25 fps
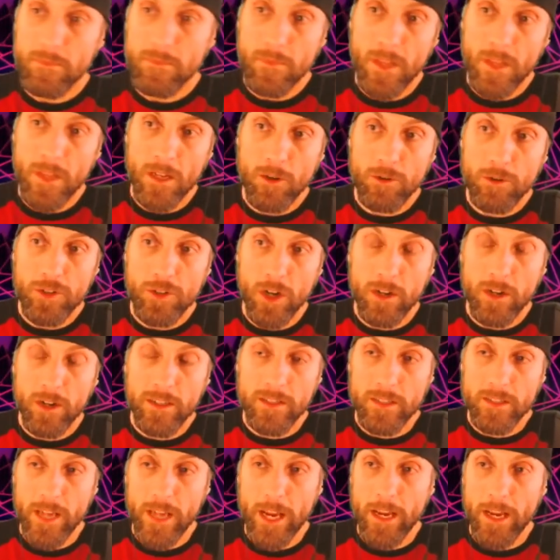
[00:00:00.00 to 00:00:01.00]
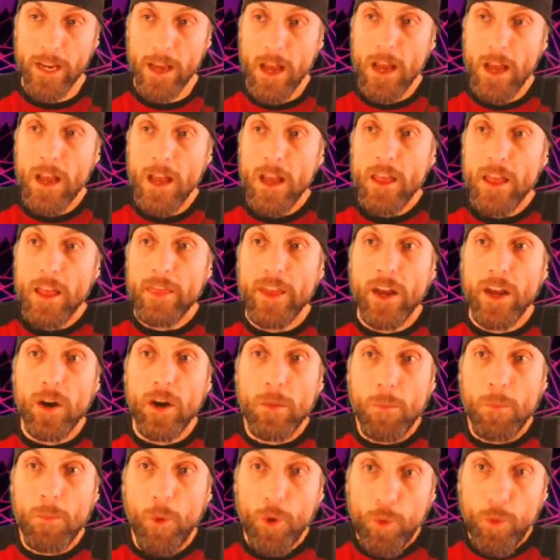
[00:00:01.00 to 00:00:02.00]
It goes on to say, they
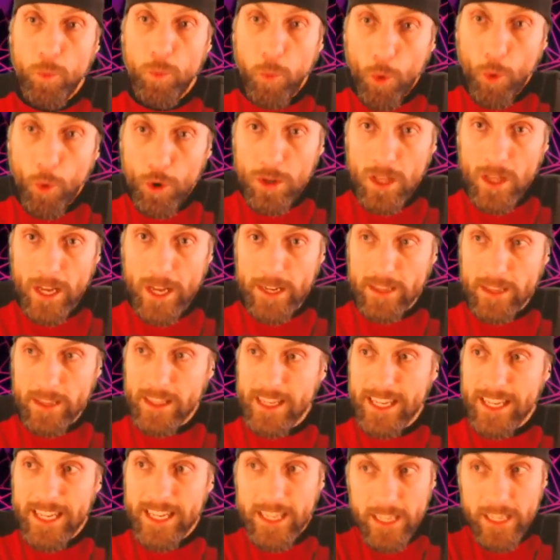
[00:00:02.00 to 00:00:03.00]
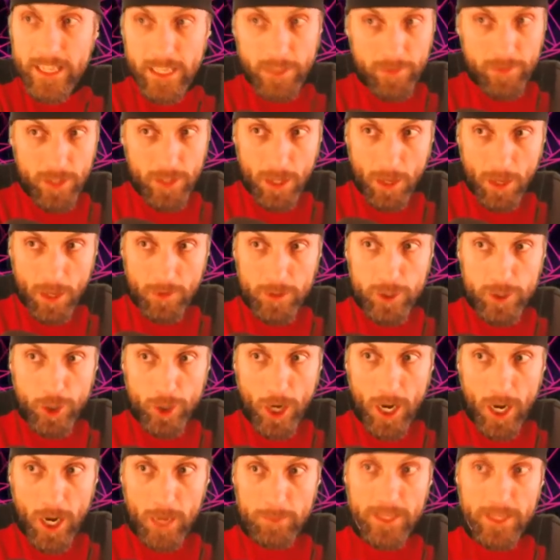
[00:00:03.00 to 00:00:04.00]
are more warlike than any of the other
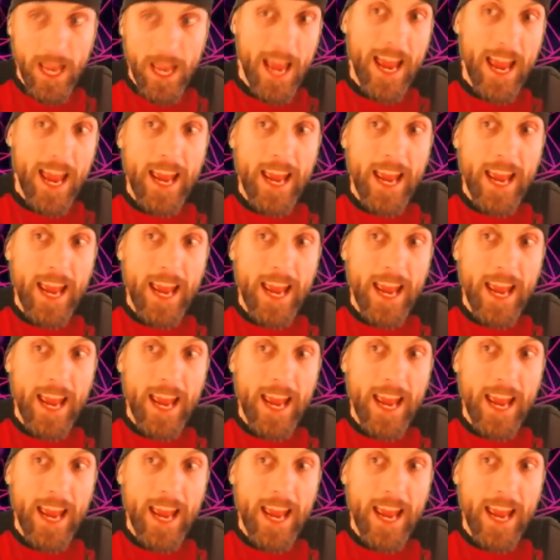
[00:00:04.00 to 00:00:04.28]
tribes,